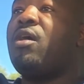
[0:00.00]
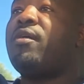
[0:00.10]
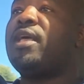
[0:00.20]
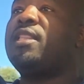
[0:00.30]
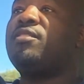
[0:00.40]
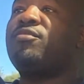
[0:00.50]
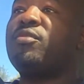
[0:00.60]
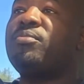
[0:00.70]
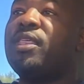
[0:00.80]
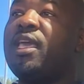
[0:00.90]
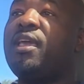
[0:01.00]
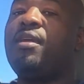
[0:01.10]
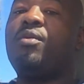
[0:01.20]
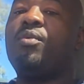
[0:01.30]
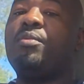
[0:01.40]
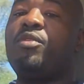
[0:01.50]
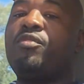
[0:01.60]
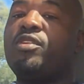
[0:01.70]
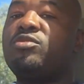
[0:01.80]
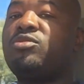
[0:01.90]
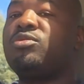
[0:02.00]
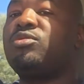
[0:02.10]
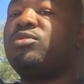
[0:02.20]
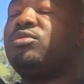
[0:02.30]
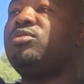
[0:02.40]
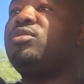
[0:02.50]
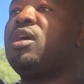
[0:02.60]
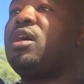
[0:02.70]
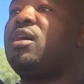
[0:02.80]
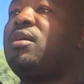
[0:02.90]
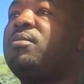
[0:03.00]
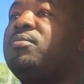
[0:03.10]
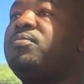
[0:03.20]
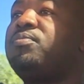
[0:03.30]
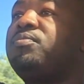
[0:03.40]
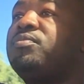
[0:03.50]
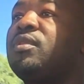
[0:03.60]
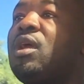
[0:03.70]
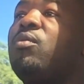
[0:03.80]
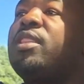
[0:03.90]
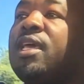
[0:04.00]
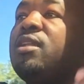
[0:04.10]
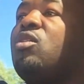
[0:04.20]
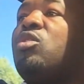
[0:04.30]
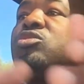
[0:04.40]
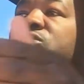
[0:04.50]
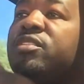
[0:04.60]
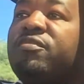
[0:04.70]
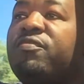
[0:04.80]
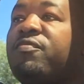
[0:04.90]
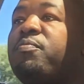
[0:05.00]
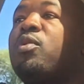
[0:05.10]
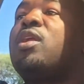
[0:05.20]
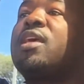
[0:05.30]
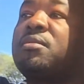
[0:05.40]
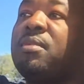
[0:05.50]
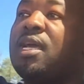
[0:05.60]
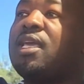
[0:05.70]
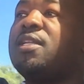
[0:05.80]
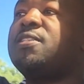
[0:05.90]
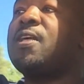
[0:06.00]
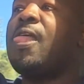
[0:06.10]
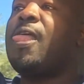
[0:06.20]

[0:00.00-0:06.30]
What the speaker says: All right, then from there we move on to we then go to the product market,